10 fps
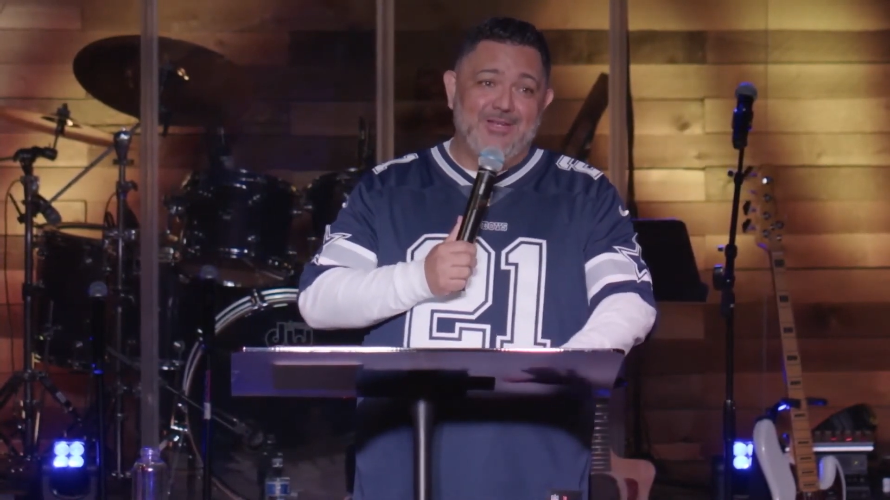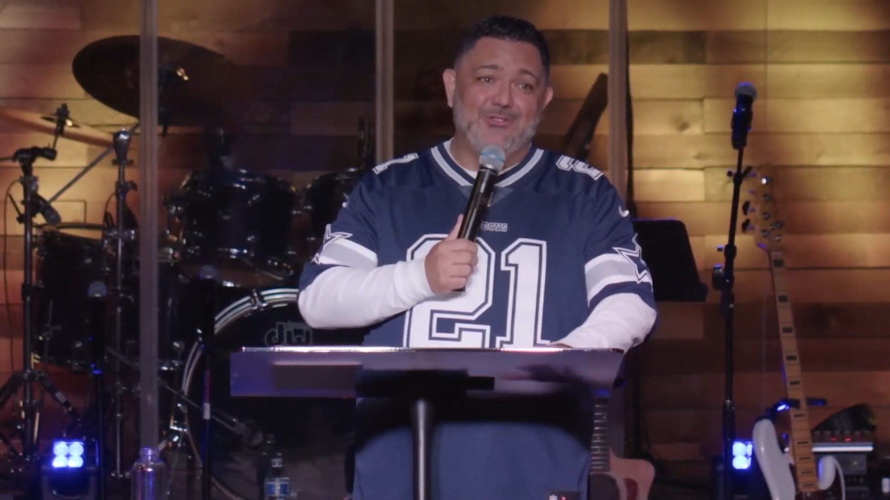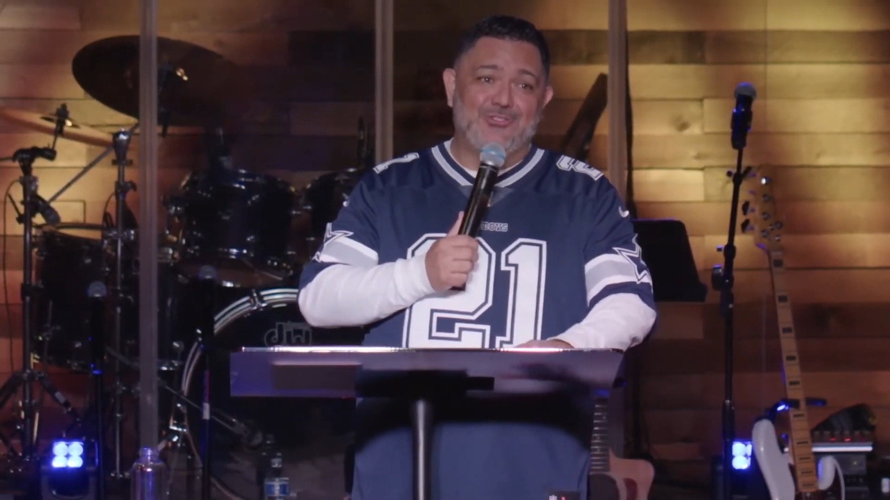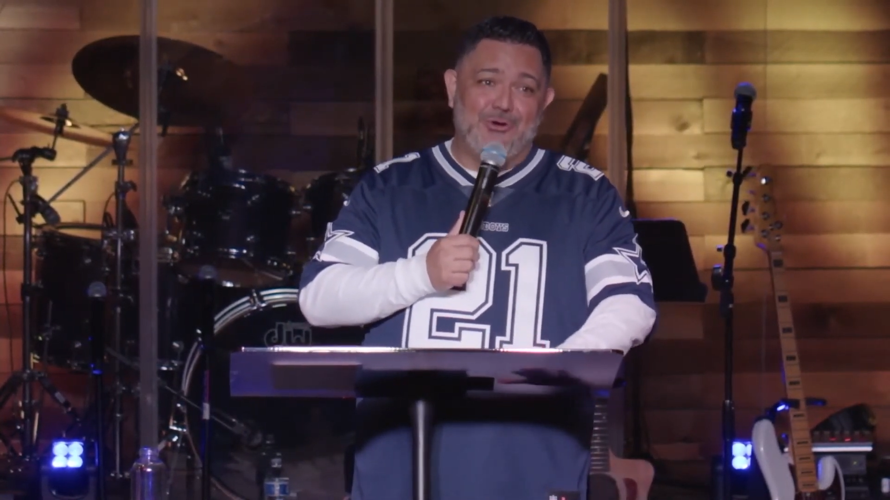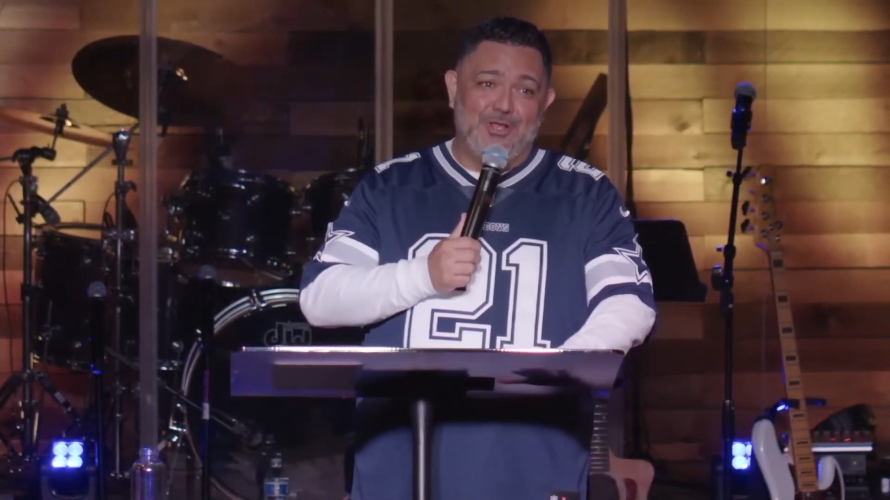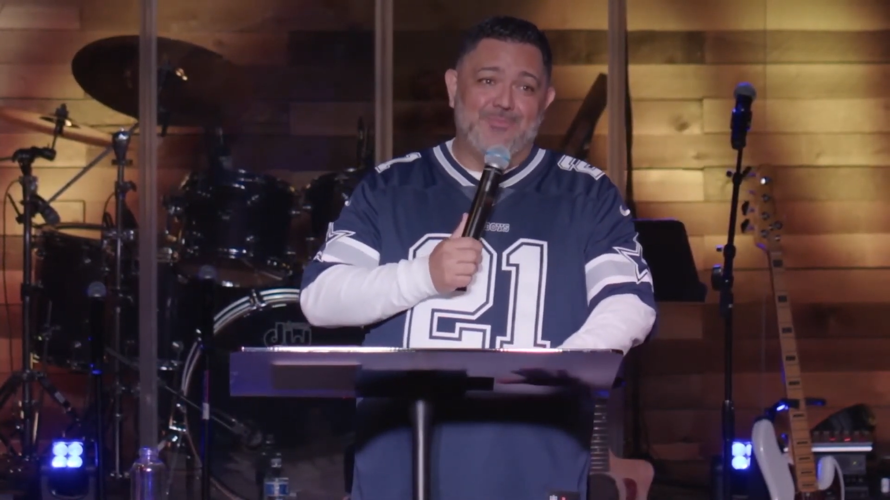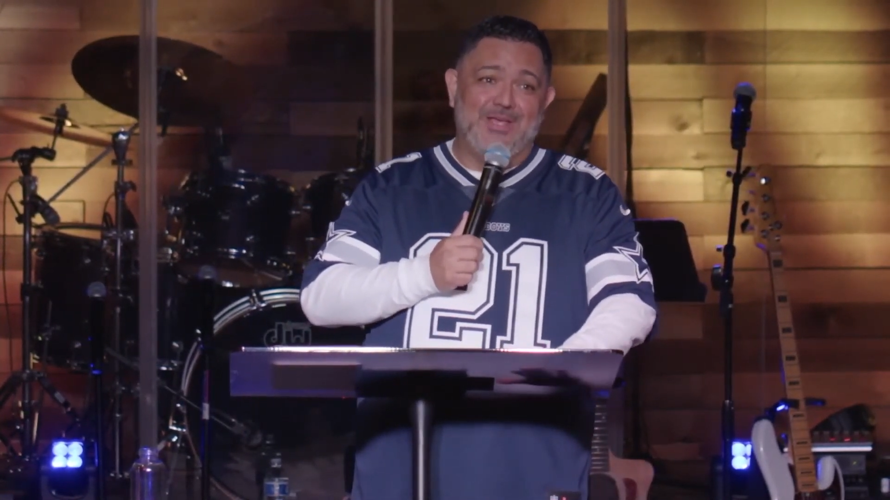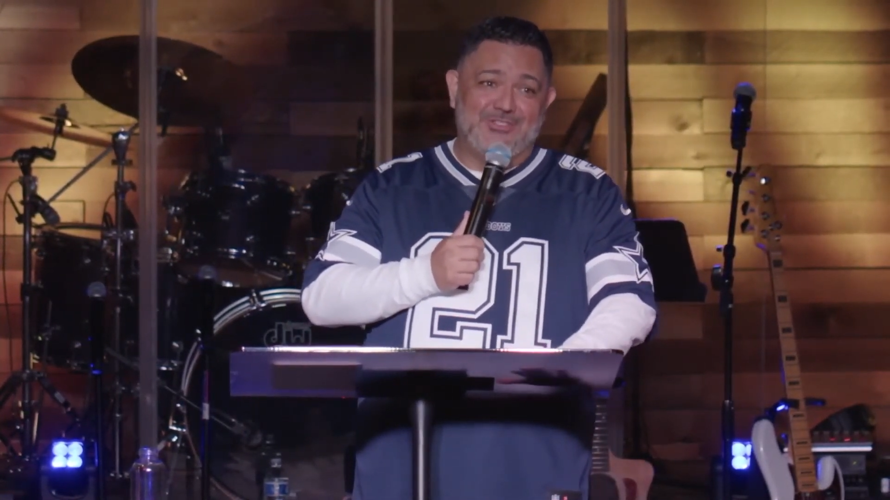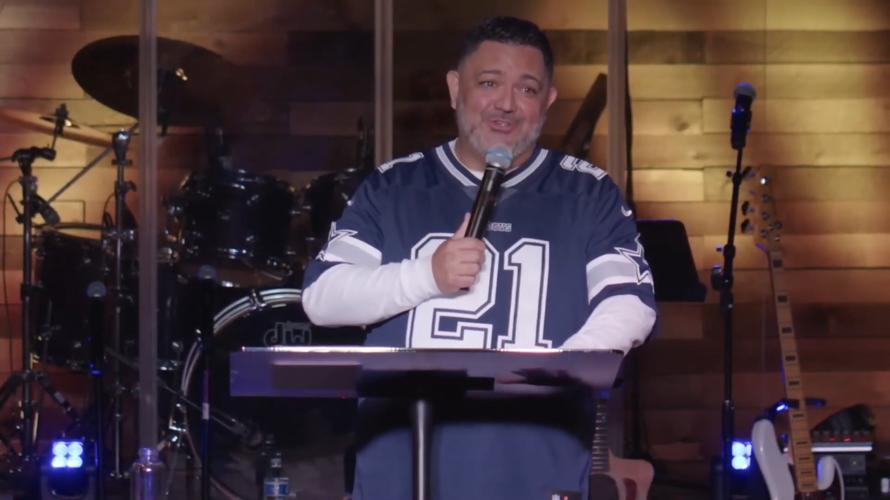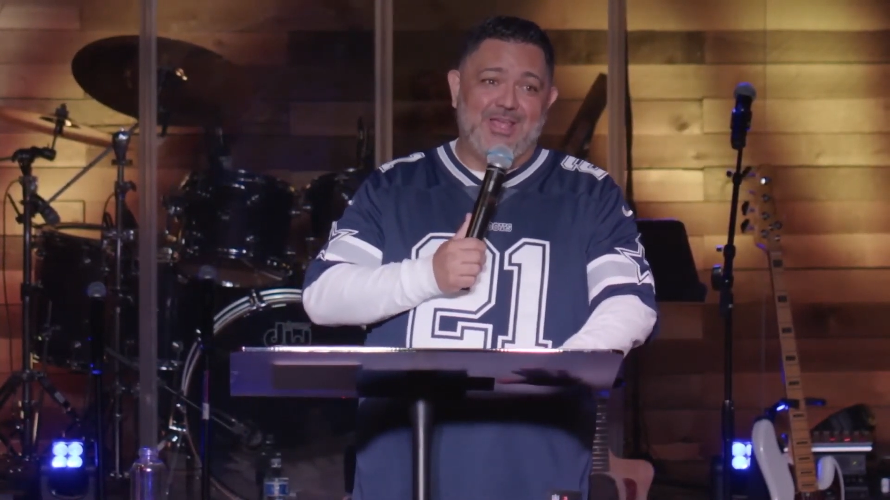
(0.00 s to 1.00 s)
who showed up
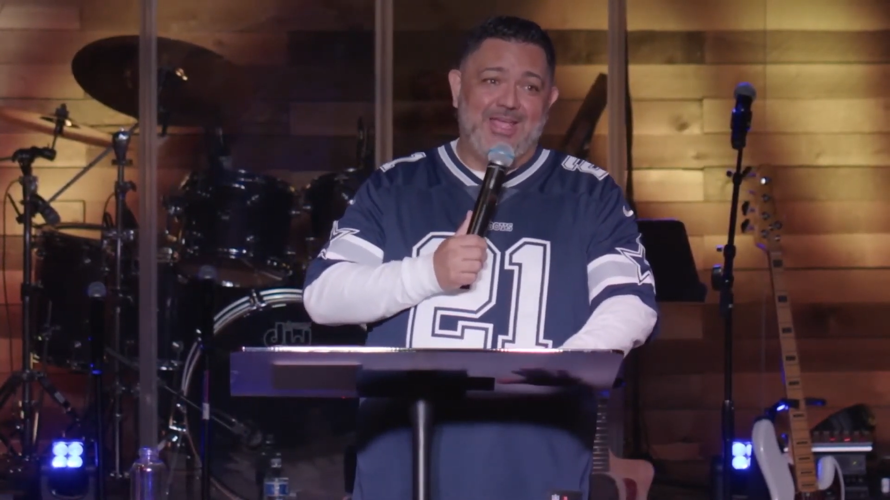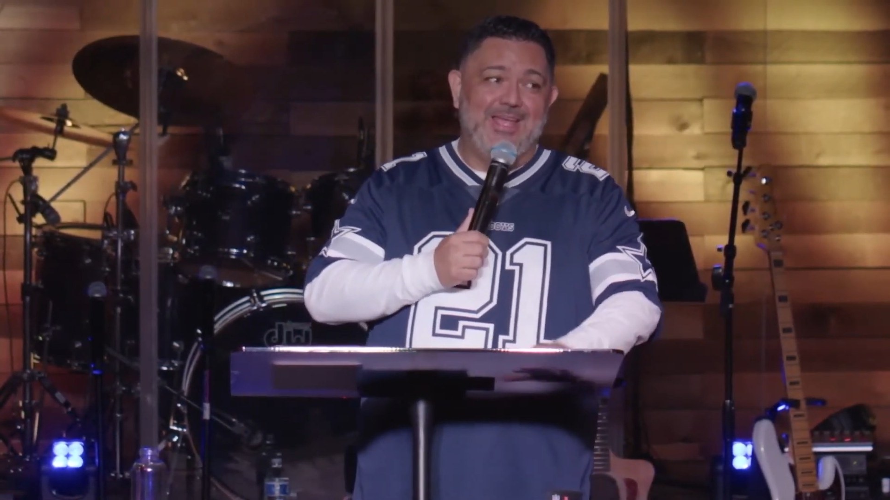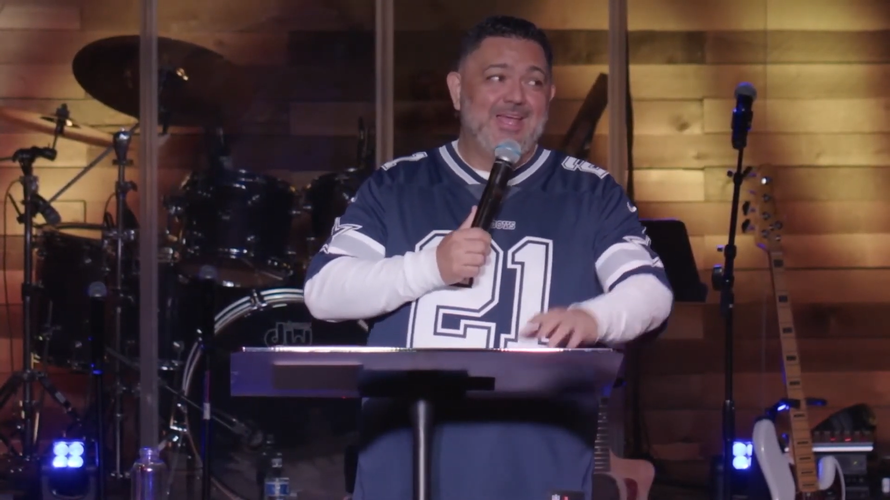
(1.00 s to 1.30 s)
yesterday